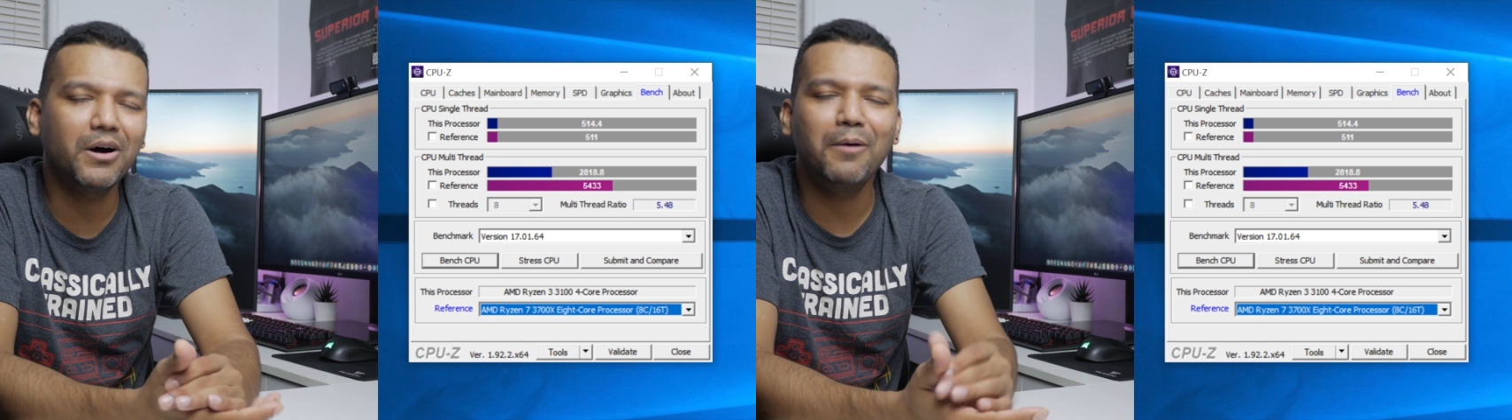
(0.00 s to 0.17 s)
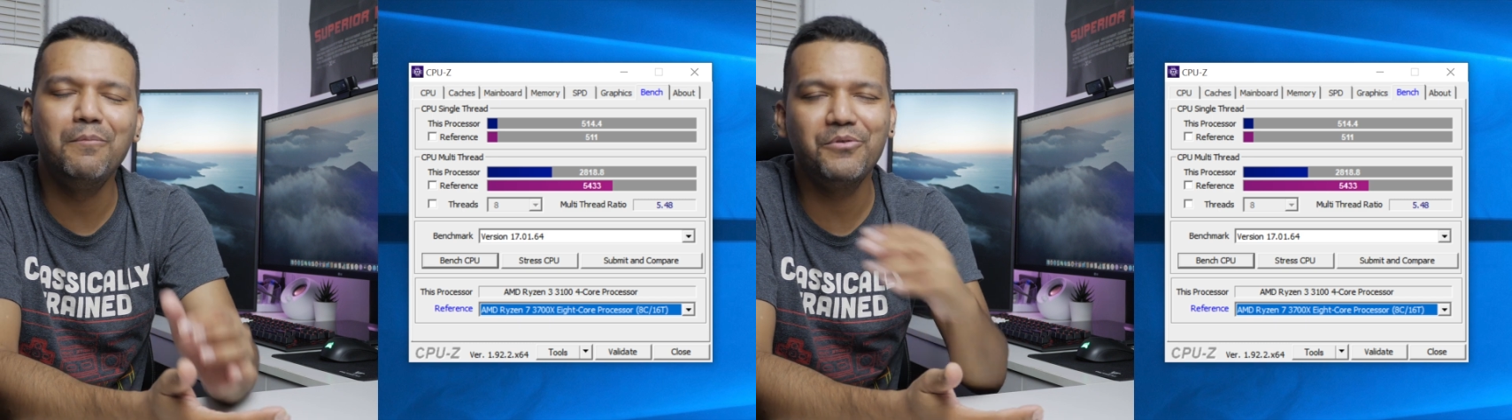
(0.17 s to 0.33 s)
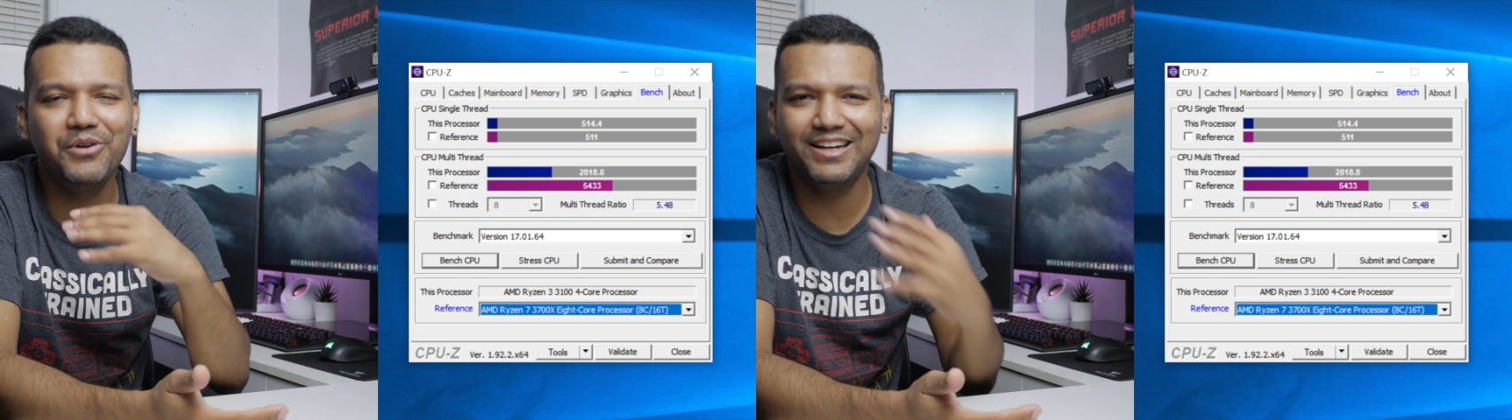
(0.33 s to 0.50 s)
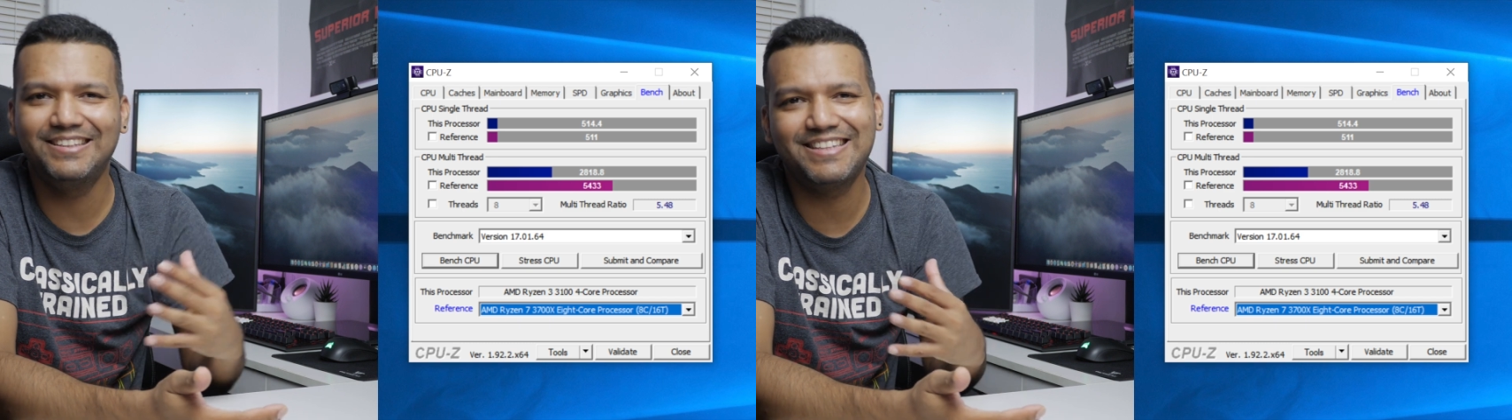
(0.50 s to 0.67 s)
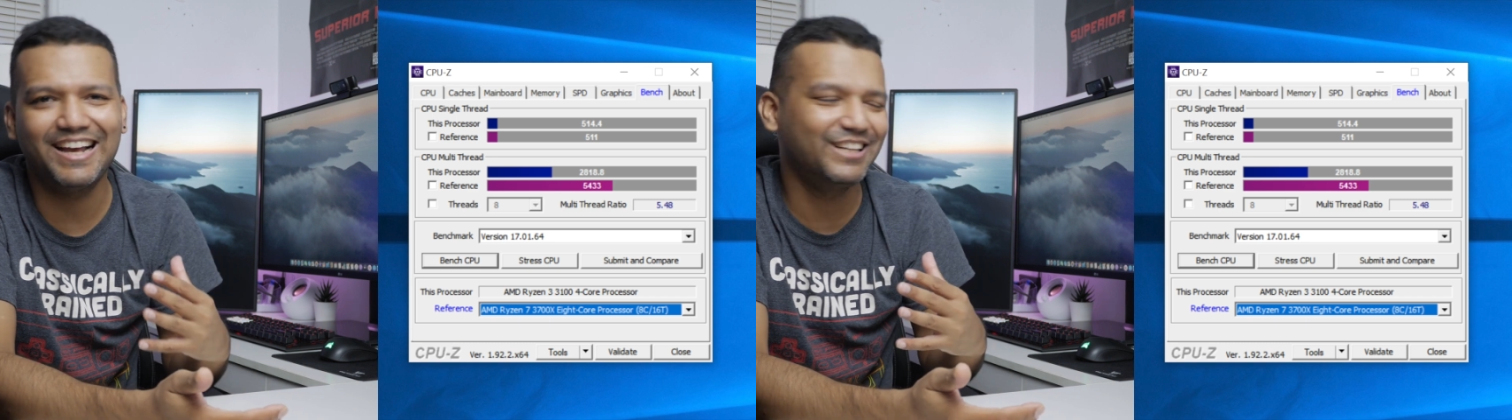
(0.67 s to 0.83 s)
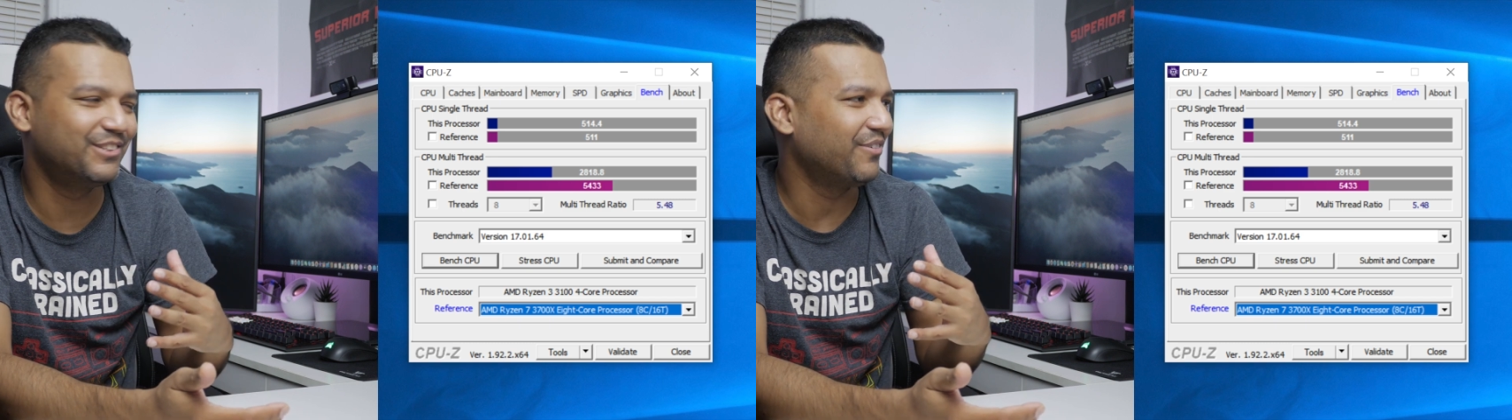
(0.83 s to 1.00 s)
I'm really
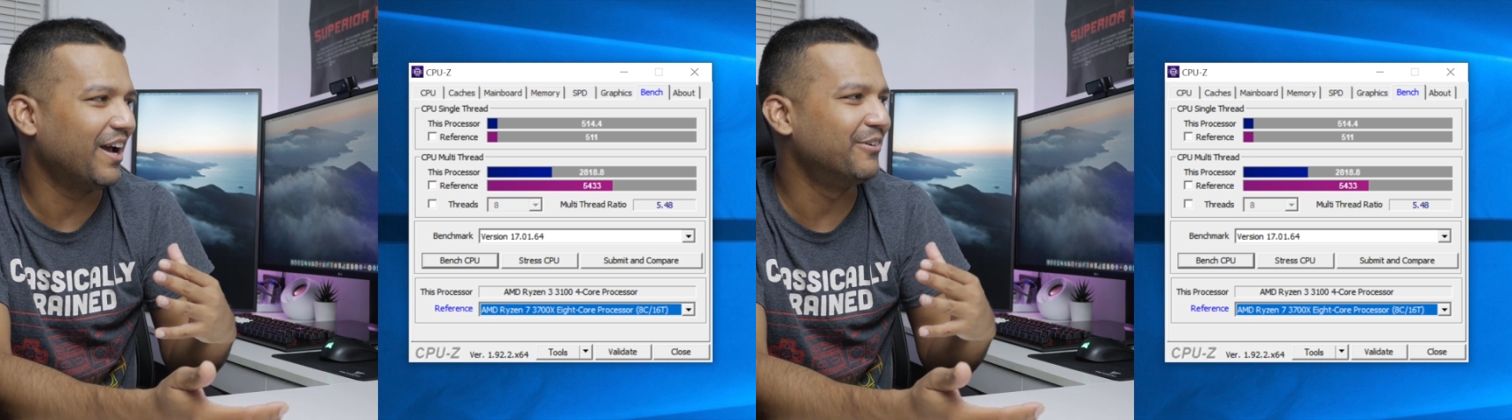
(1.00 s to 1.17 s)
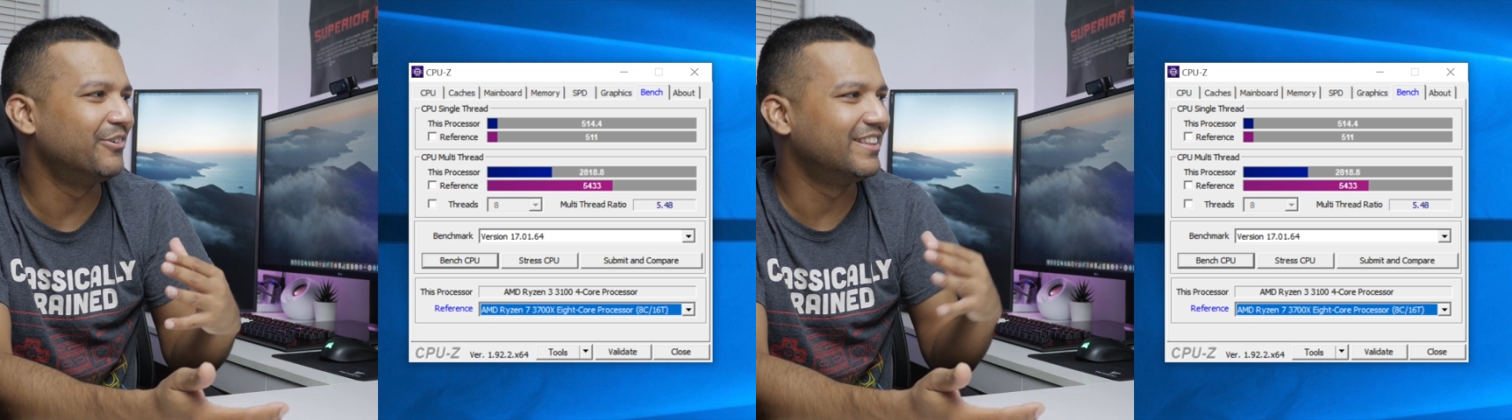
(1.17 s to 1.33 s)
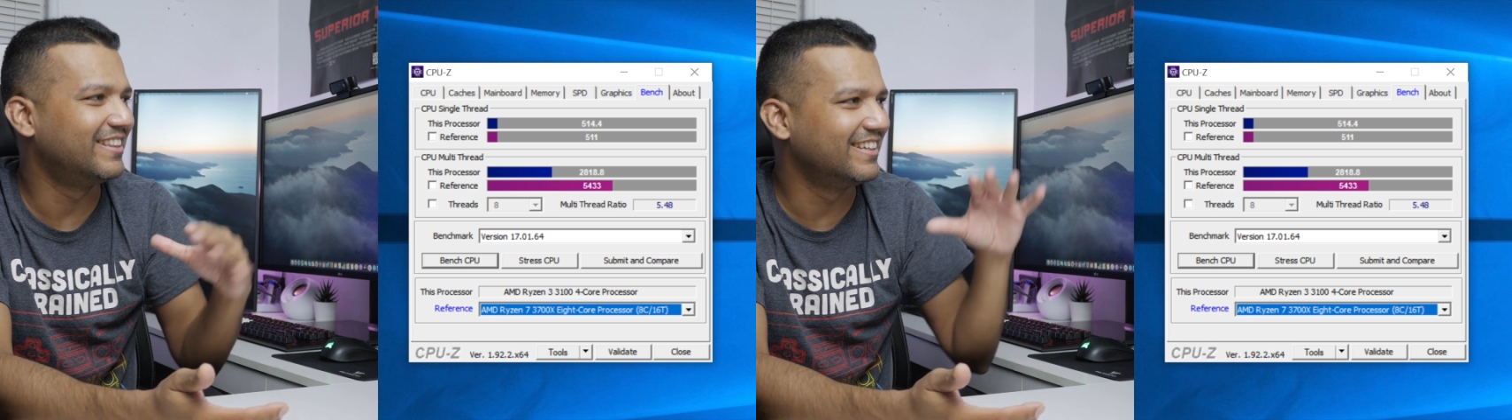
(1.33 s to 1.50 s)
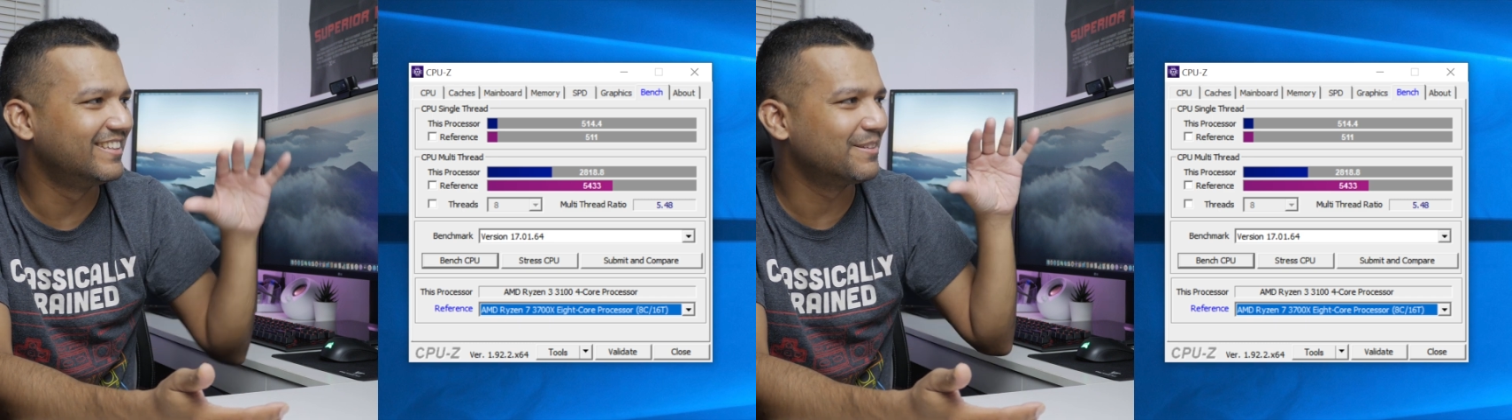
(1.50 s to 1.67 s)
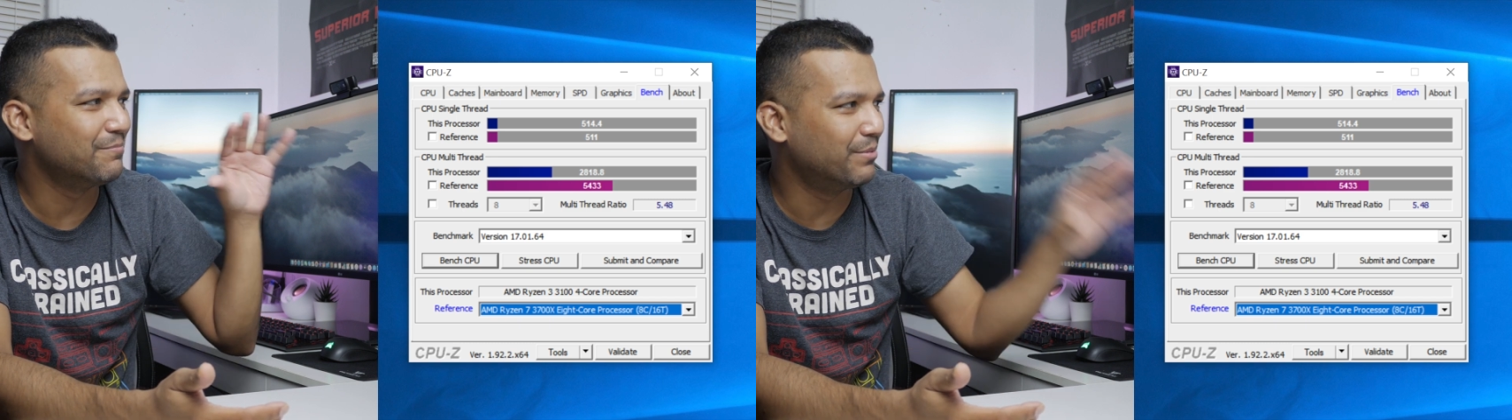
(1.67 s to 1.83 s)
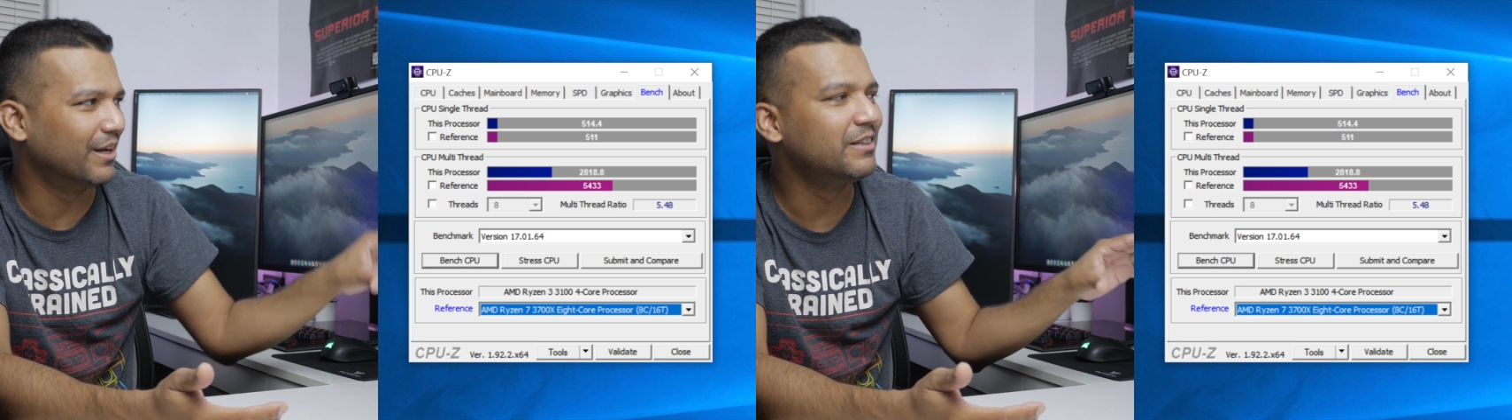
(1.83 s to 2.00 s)
satisfied with this
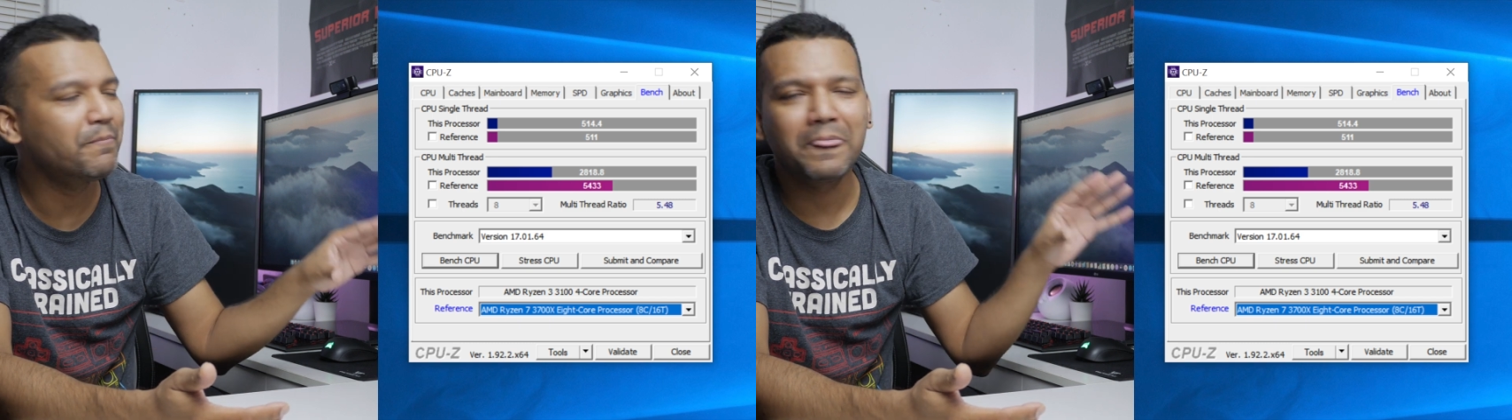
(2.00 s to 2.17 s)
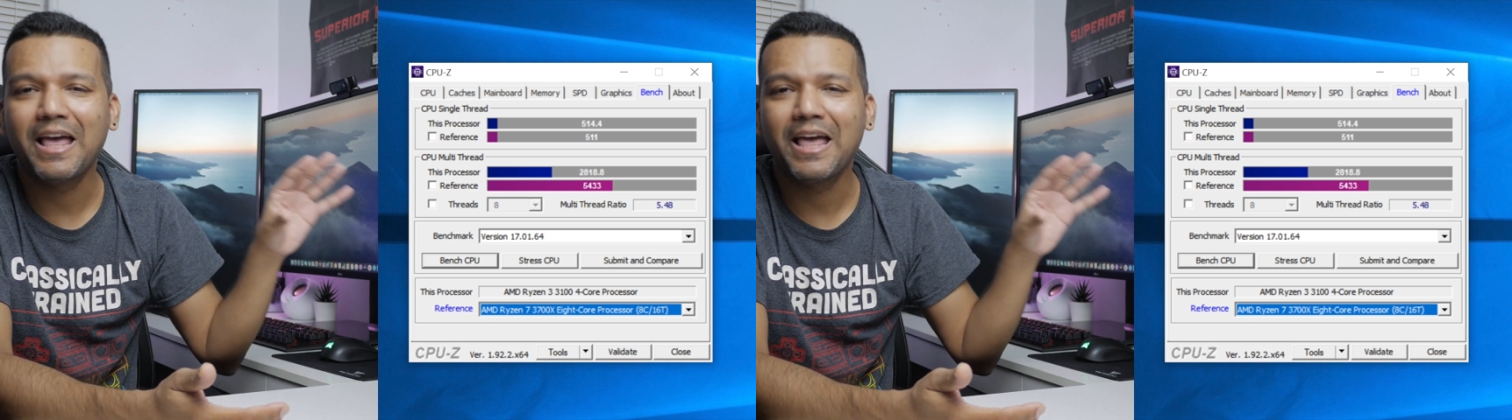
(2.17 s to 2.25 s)
build